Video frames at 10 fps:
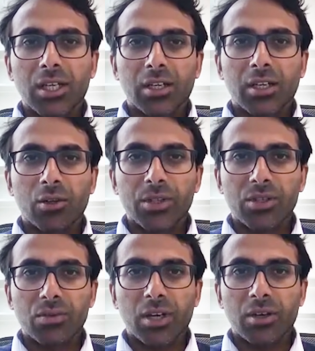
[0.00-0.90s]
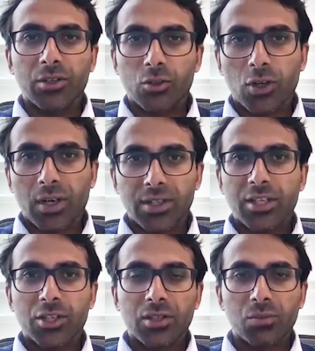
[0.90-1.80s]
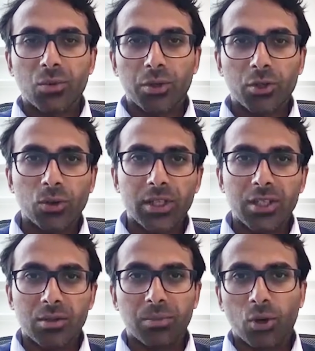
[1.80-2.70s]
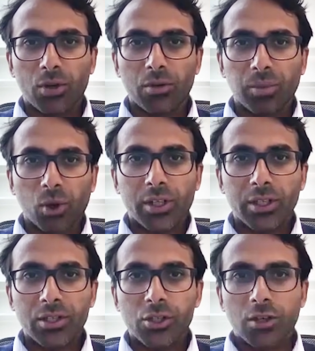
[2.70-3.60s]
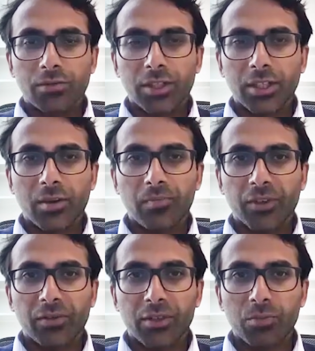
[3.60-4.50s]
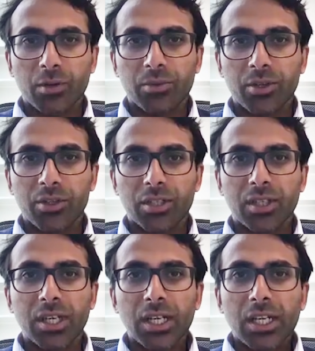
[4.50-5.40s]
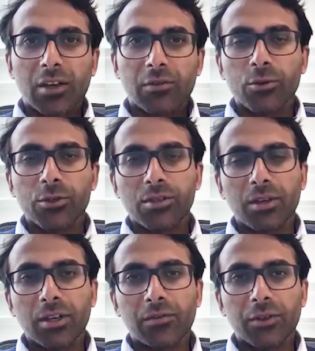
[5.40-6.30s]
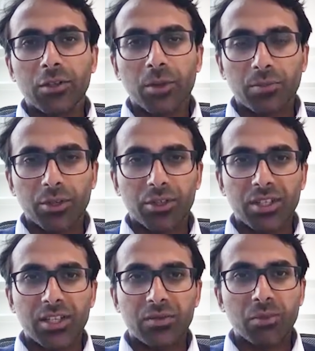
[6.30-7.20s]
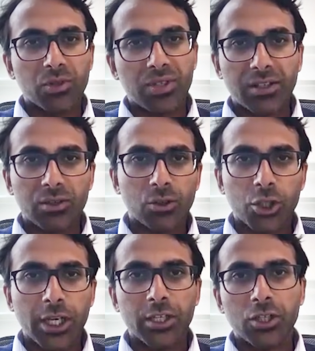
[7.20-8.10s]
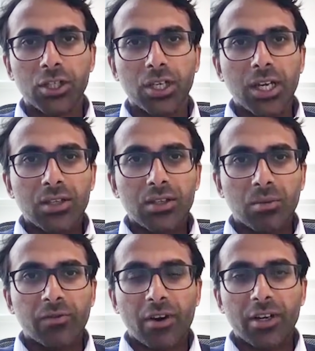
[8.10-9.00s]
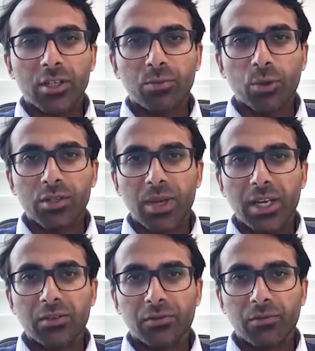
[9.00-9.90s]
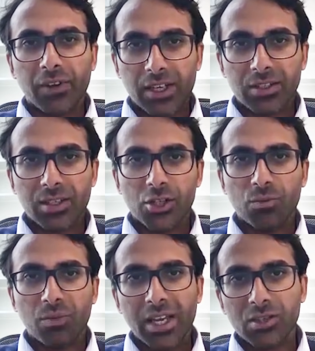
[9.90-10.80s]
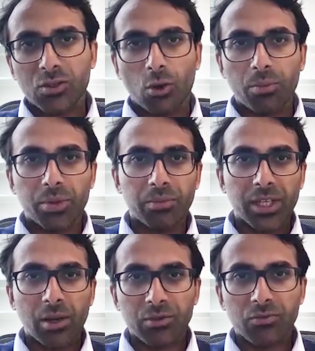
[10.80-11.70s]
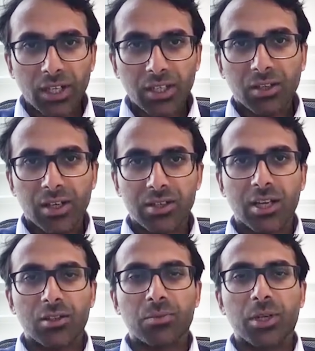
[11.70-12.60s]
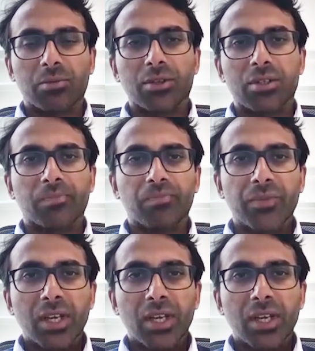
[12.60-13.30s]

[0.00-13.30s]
In other words, uh, neutralization is what we call it. It's a, block, a blockage of the, um, of the spike protein. And of course, if the spike protein has mutated or changed, some of our antibodies made from vaccination may stop being able to recognize that spike protein.